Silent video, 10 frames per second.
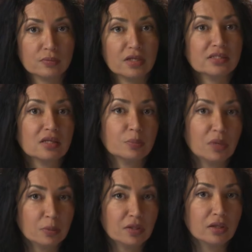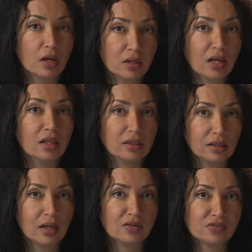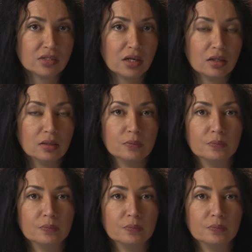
except maybe the unhealthy lifestyle.